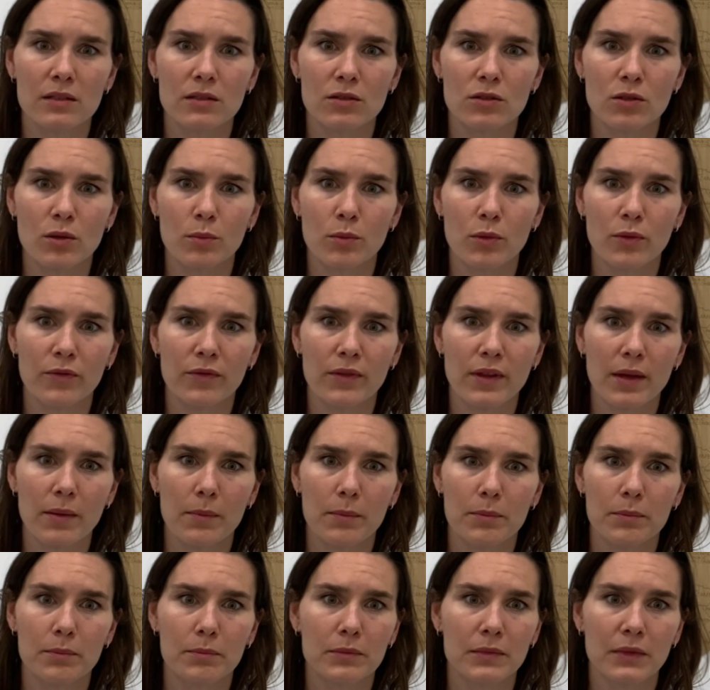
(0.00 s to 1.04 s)
Some of
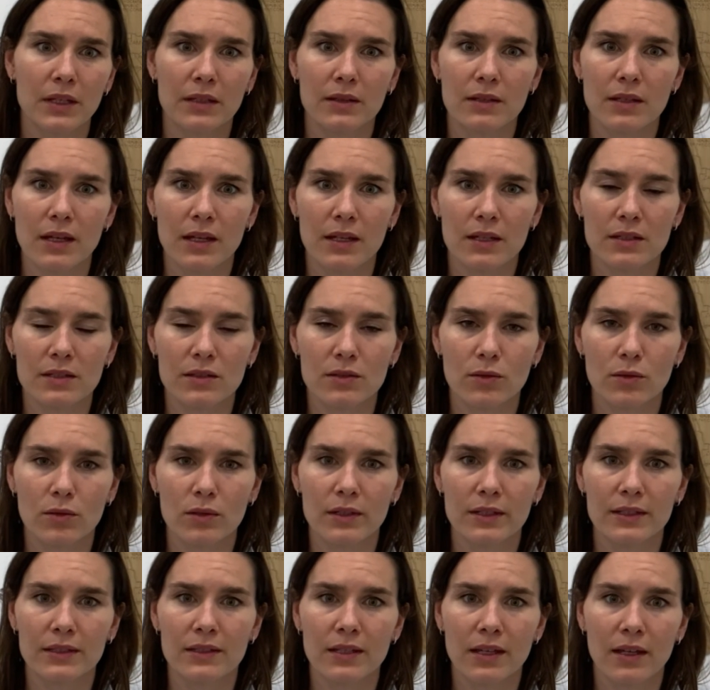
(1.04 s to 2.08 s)
them they test
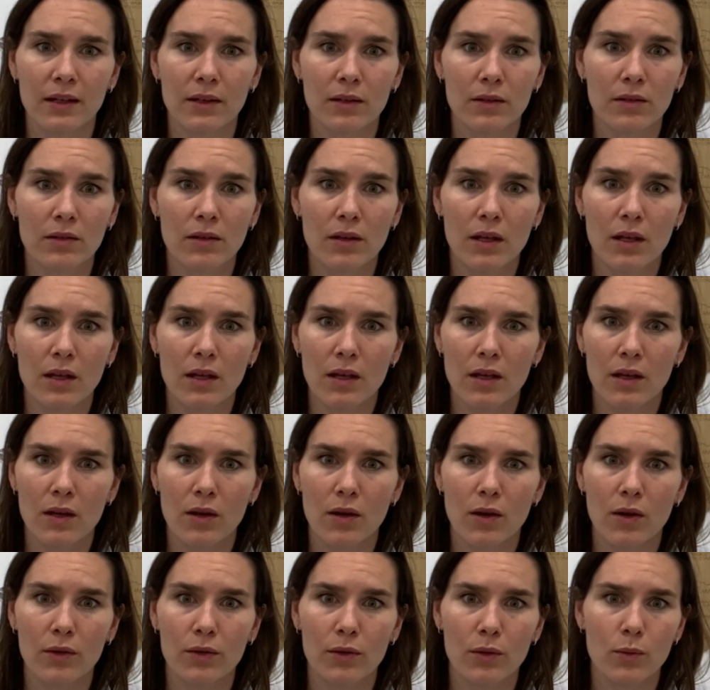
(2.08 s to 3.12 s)
only 10,
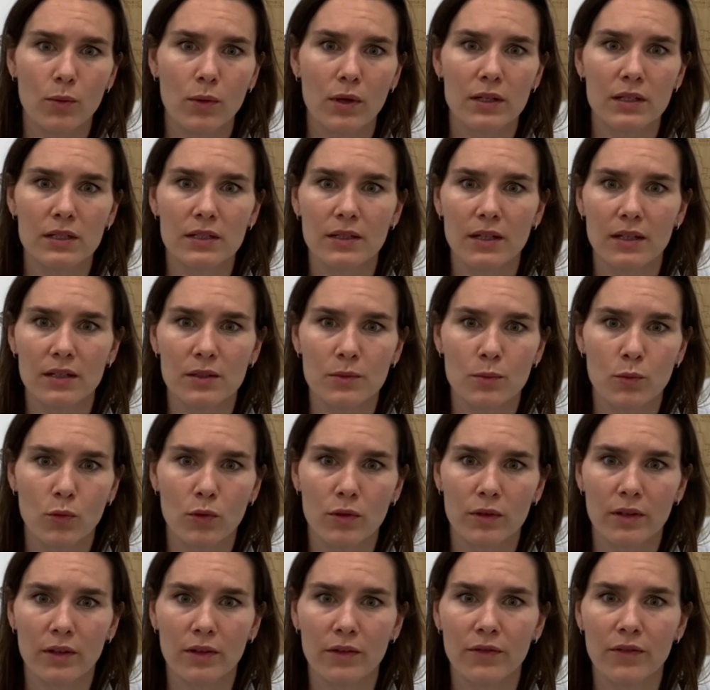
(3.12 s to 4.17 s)
other ones test more
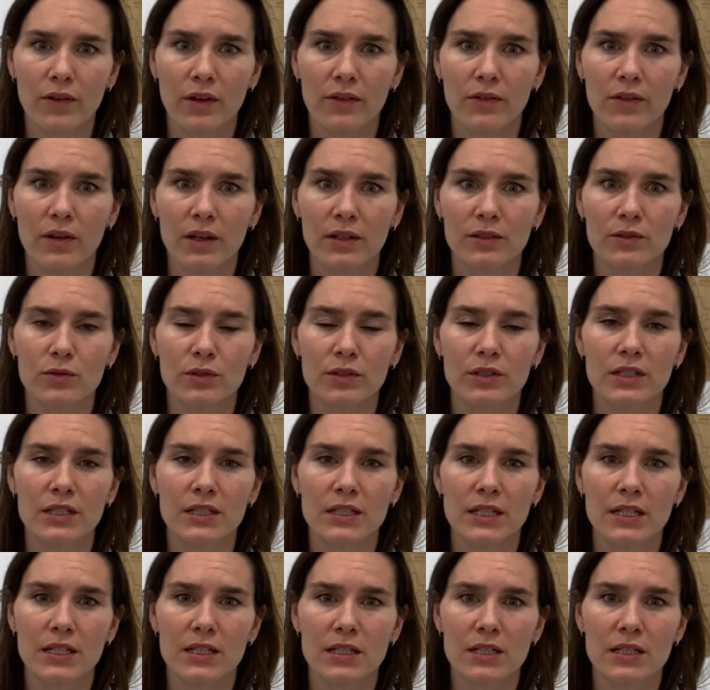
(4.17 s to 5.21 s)
than 500
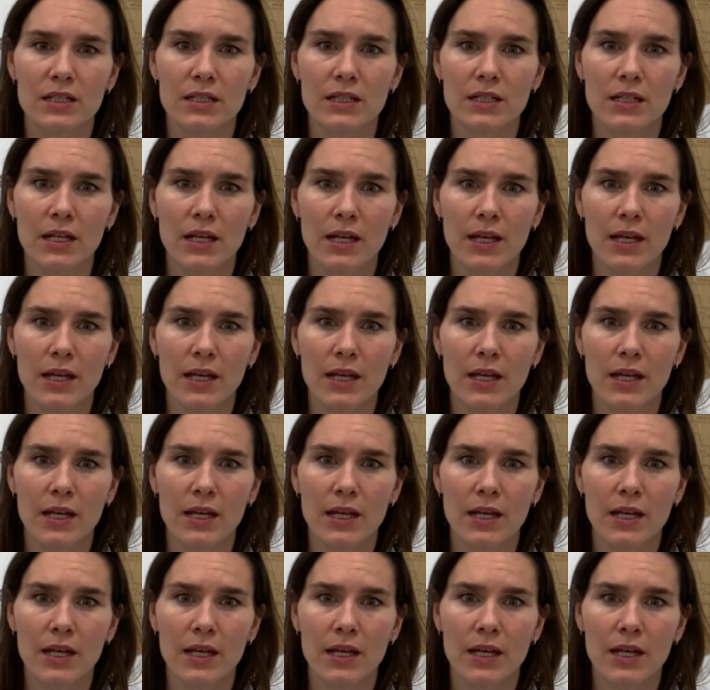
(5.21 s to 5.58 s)
diseases.